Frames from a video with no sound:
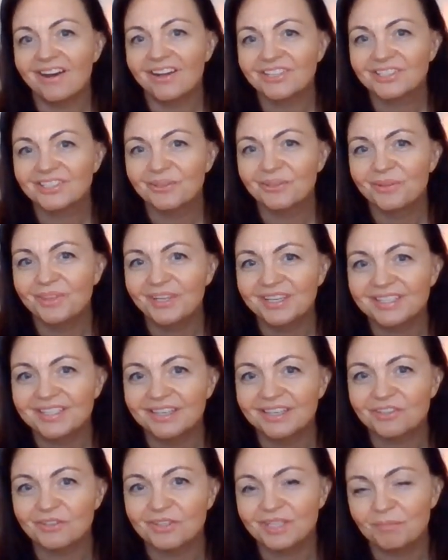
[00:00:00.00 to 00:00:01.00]
also think
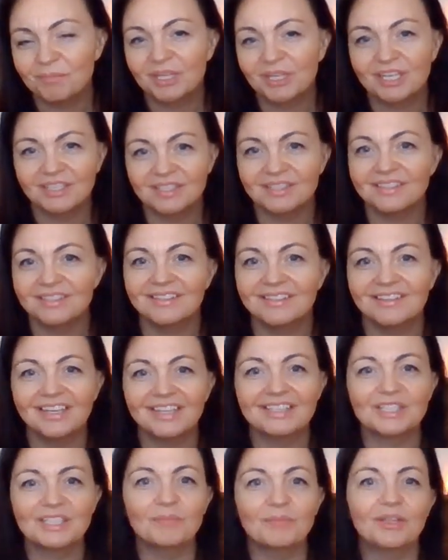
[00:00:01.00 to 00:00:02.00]
is interesting because,
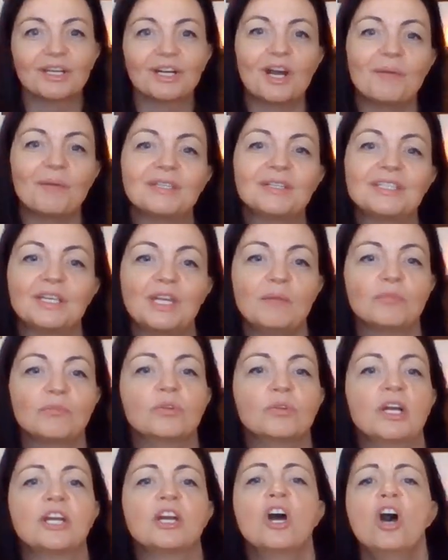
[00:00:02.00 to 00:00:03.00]
like, some of the comments that came
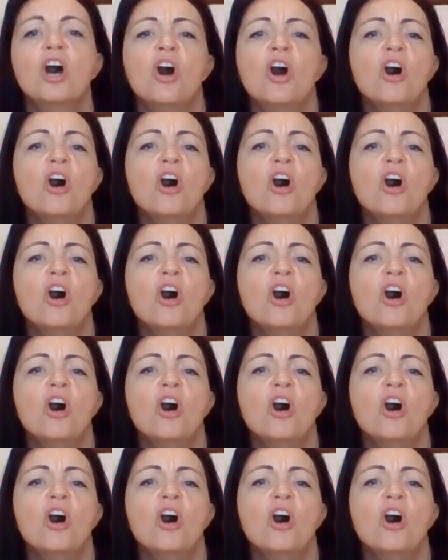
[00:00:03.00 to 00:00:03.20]
through, like,